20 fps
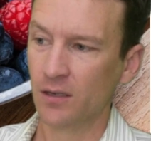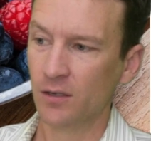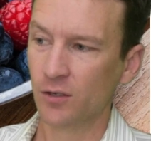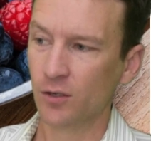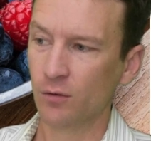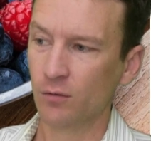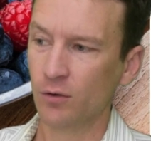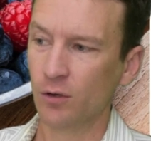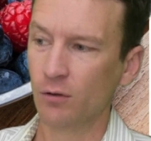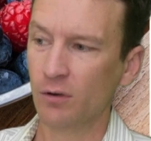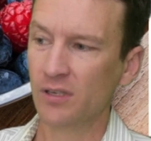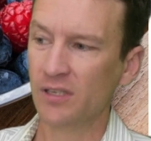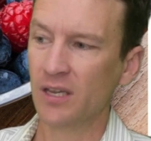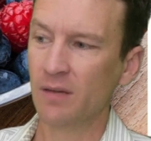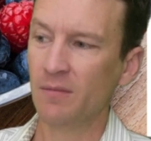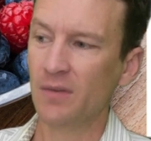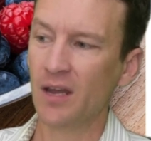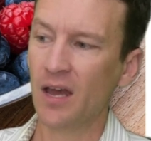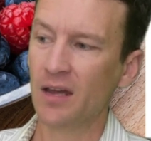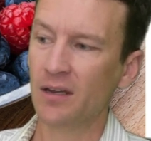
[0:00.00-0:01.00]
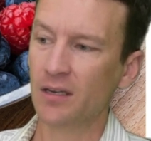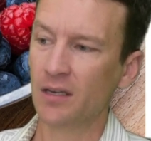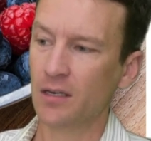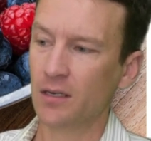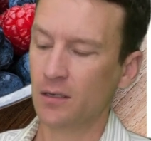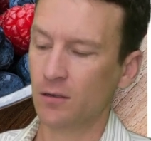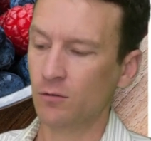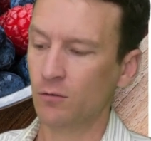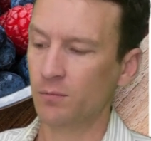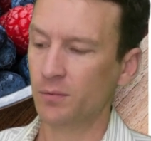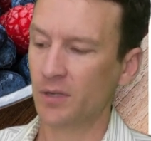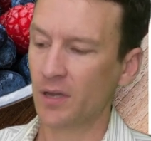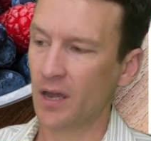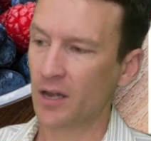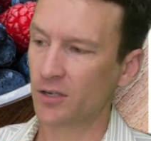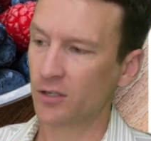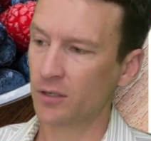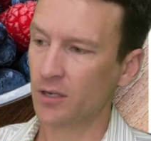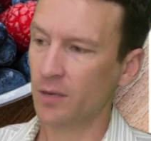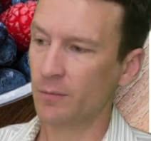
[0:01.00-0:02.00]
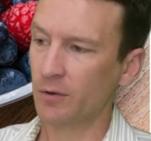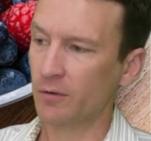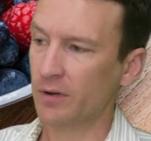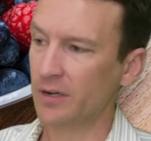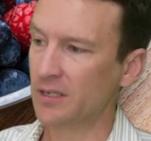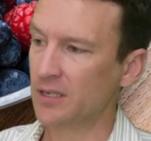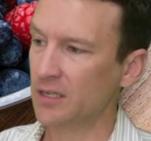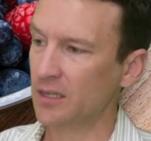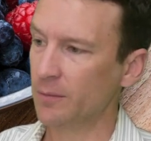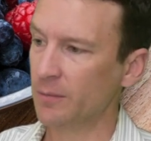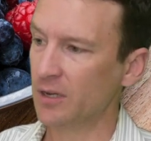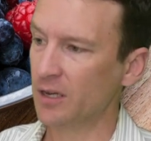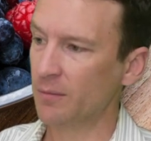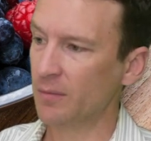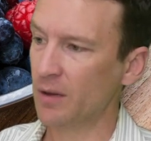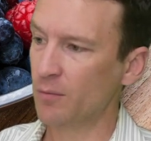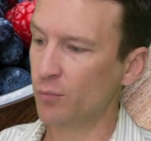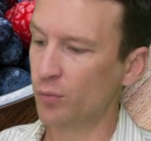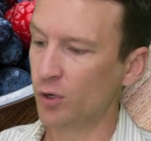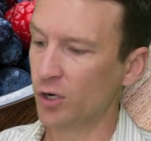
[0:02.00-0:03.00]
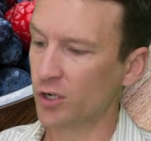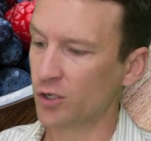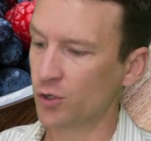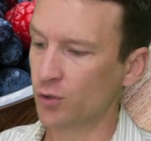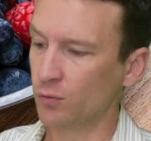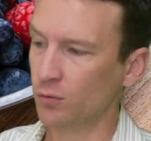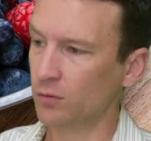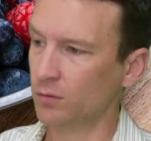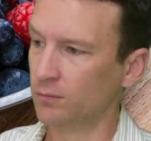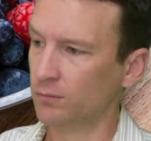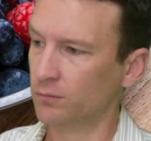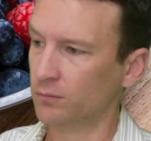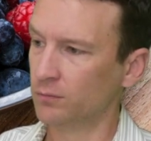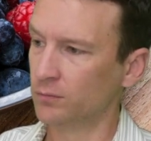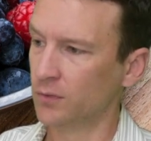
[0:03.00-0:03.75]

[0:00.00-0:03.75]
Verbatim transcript: So notice I'm not, oops, I actually am erasing. Let me get my brush tool.